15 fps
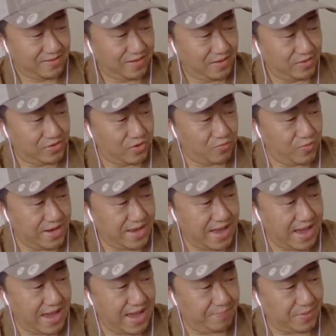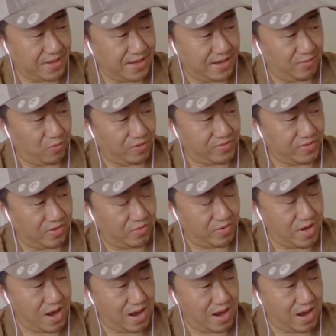So to recap, what's going